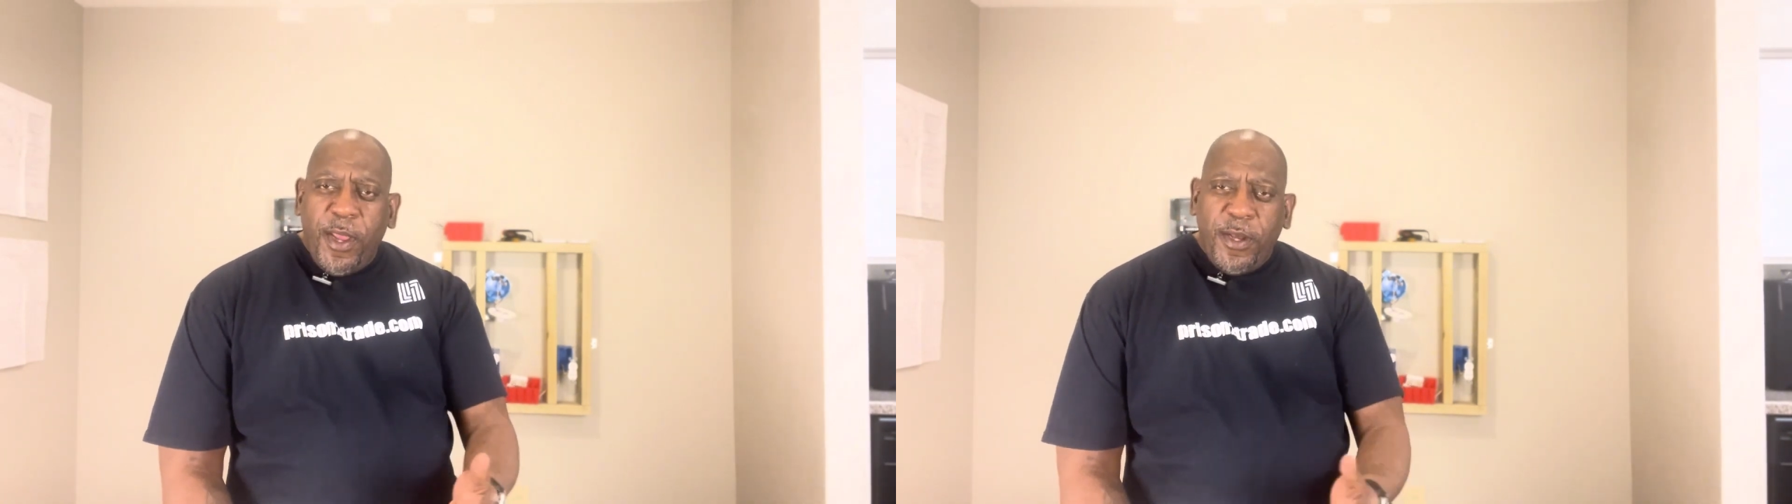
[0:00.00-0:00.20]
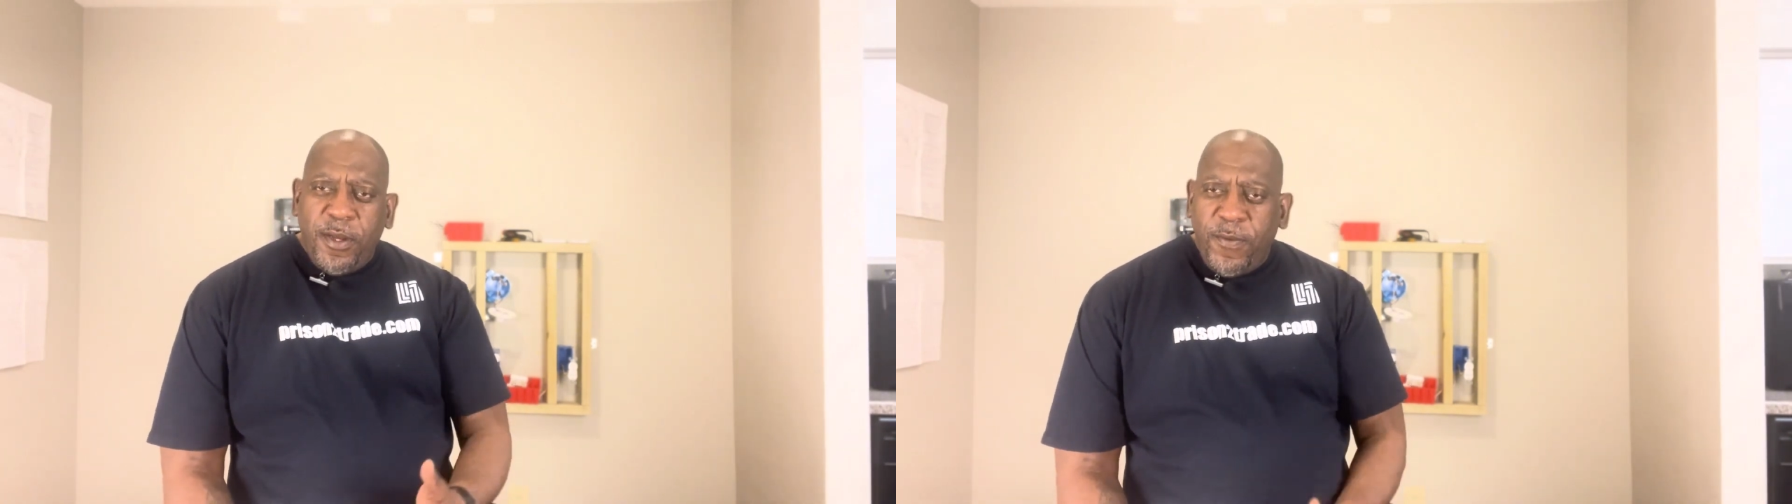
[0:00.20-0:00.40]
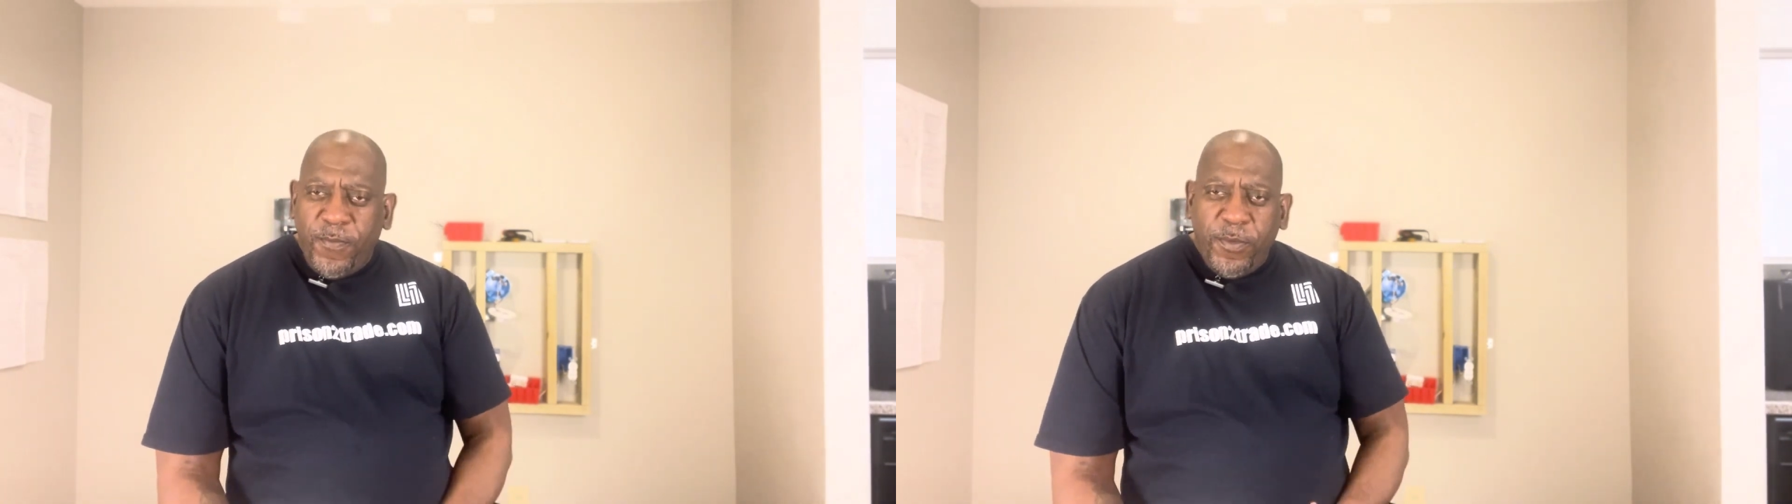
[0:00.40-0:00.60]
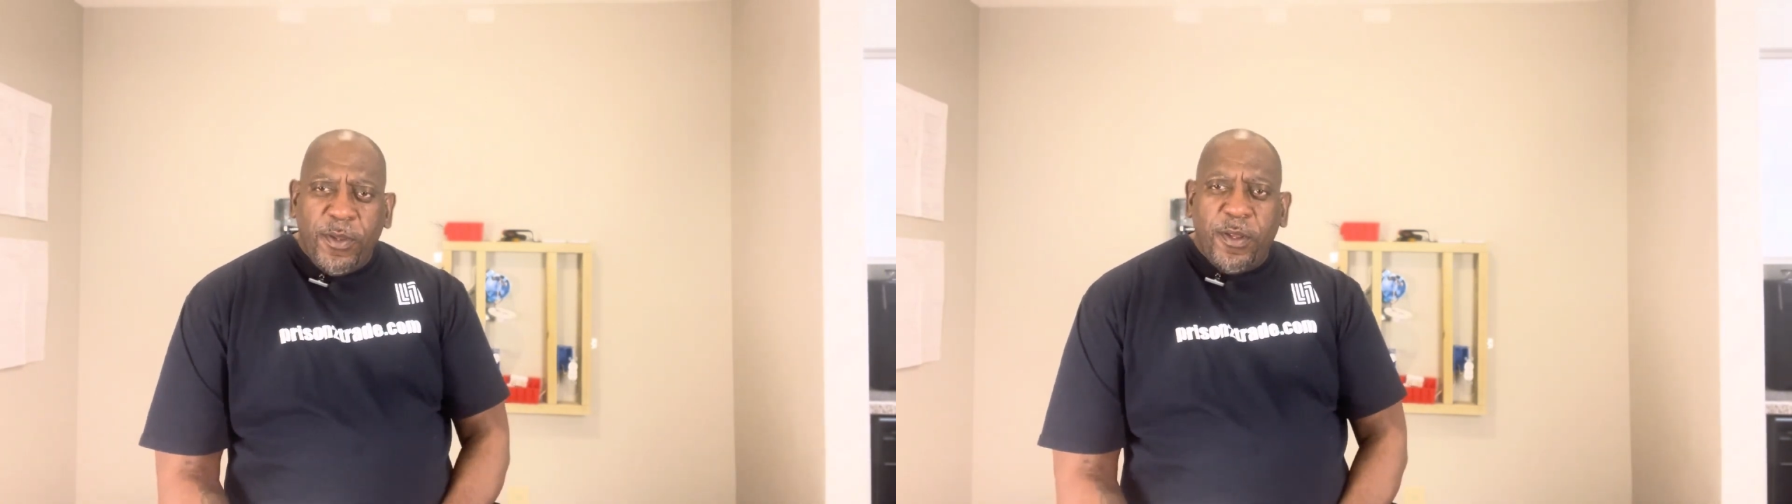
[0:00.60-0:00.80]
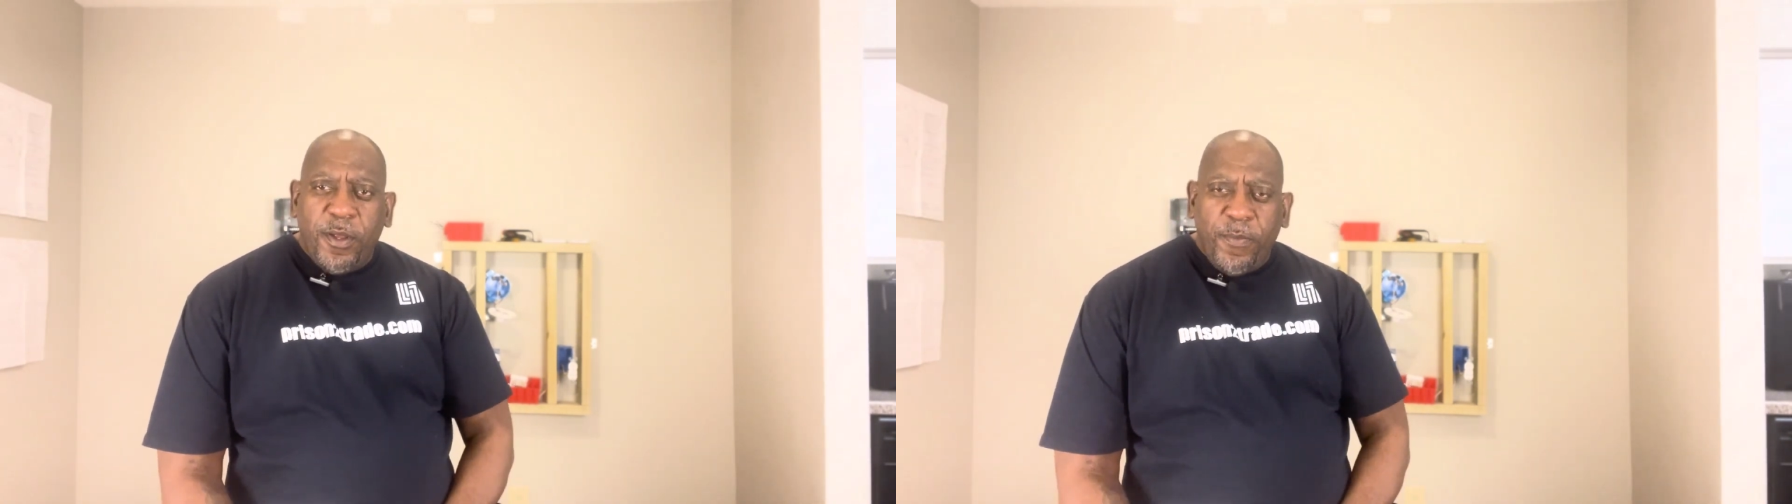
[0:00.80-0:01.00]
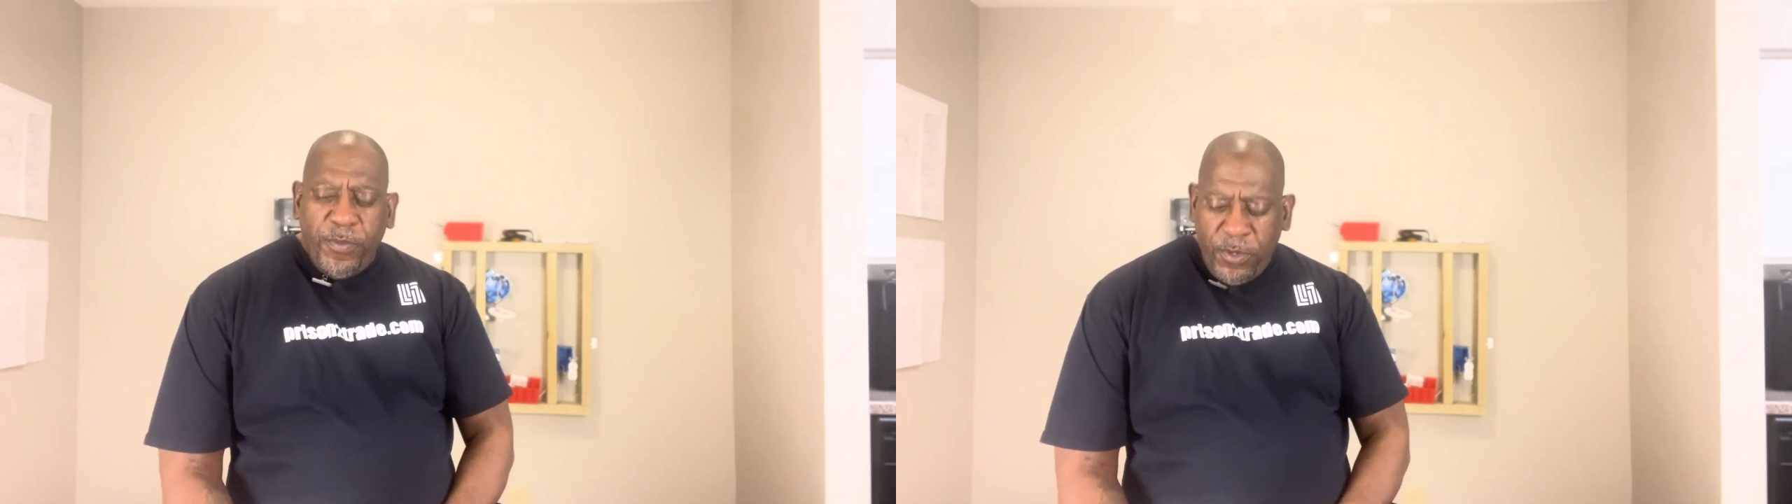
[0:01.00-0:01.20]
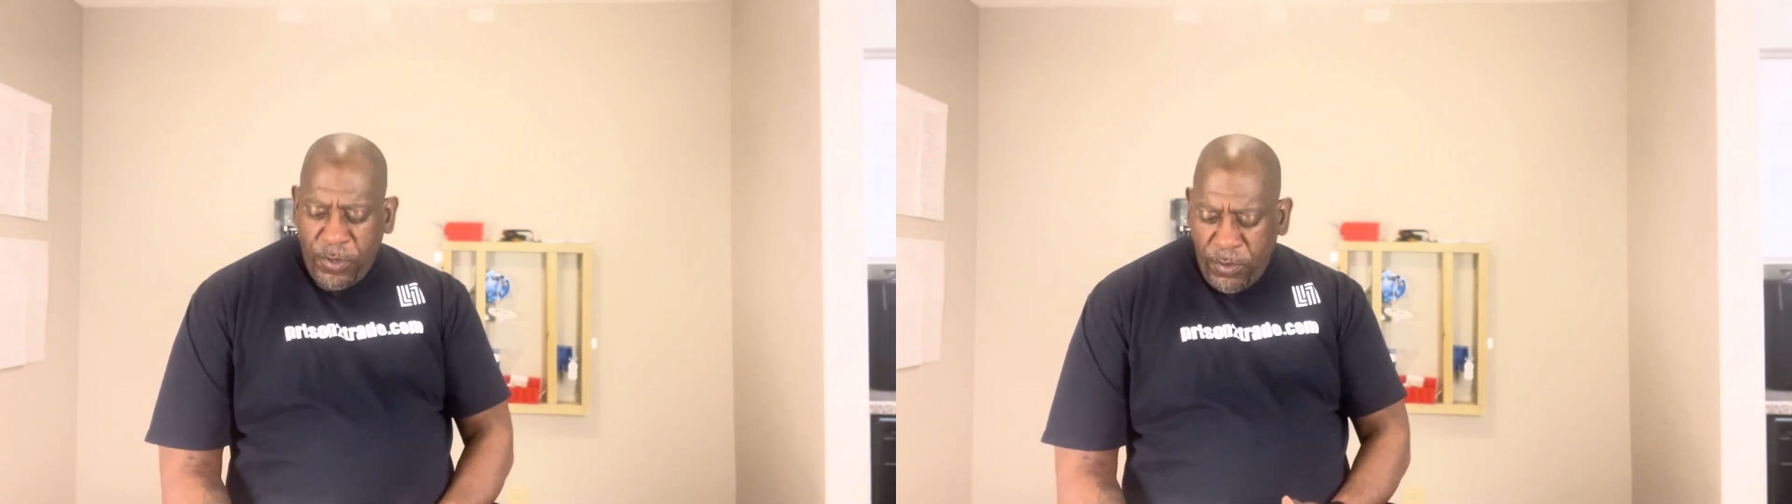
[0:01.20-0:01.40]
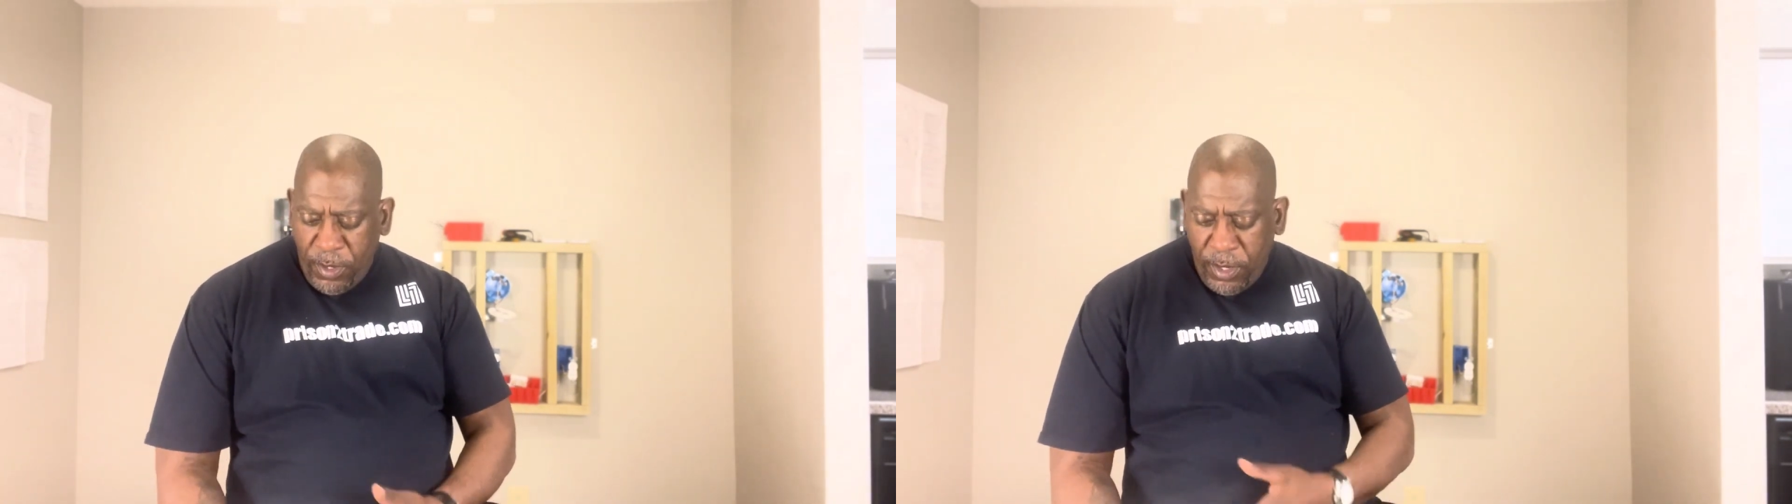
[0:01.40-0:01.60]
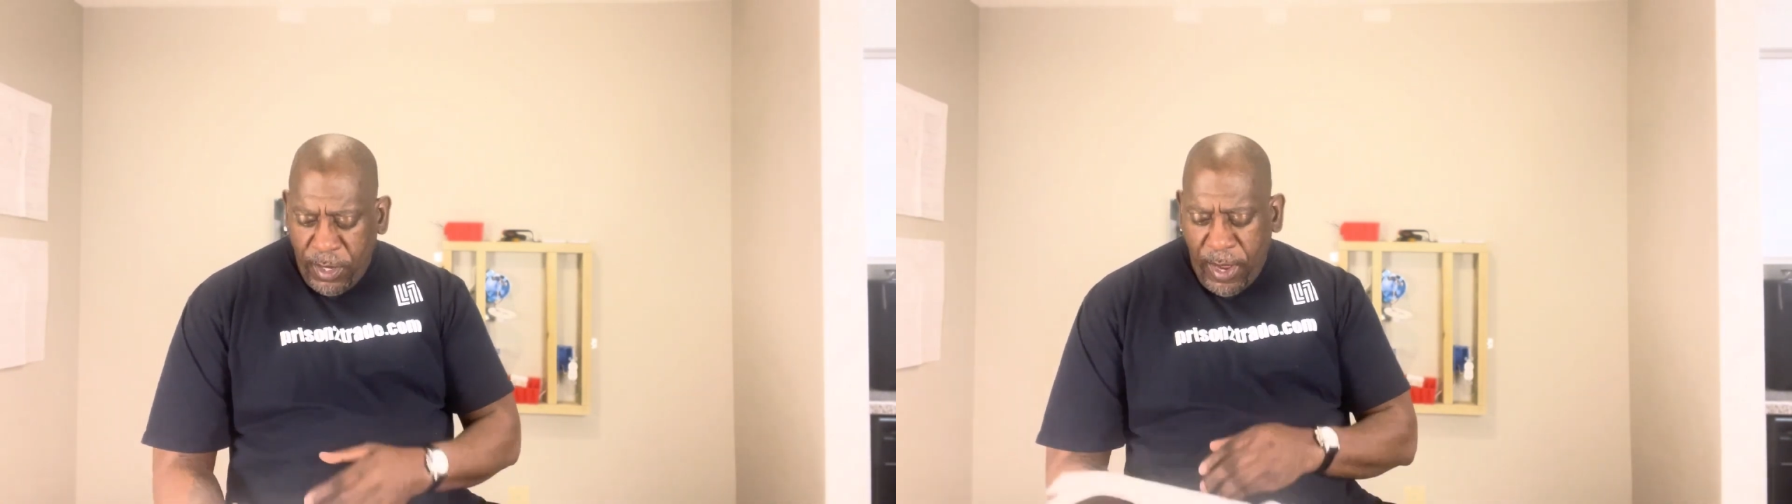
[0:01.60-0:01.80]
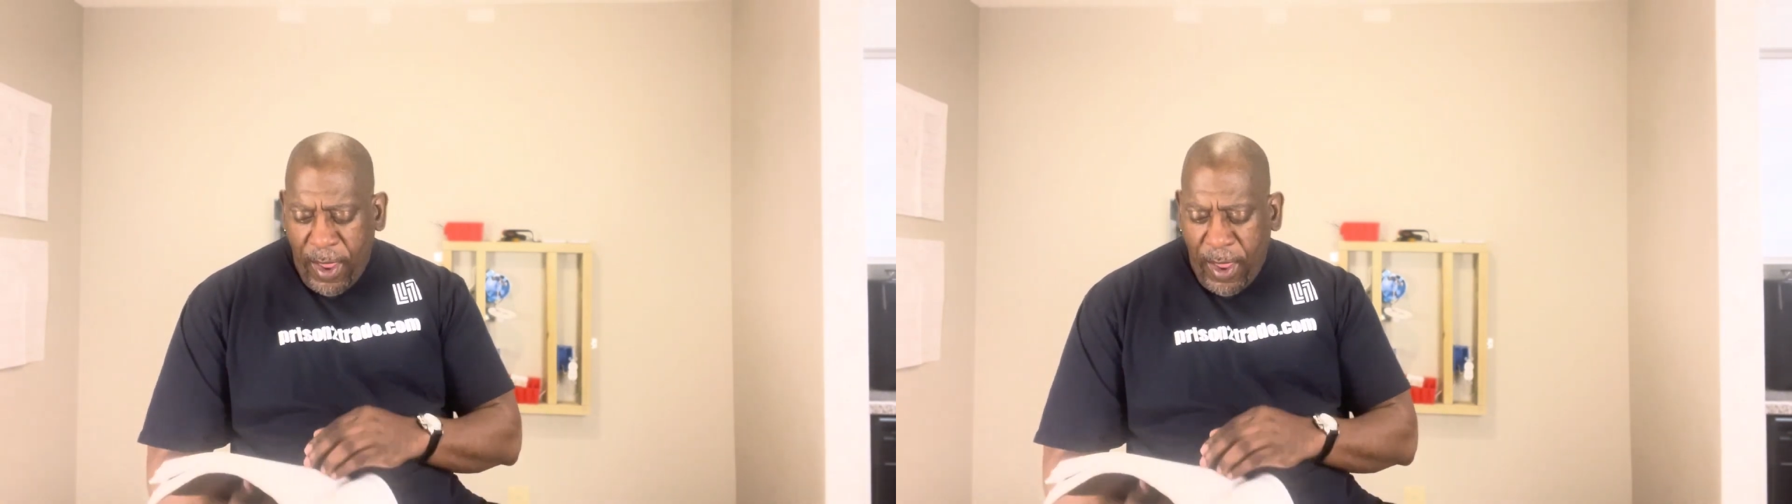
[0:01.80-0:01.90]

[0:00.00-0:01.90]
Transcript: and then they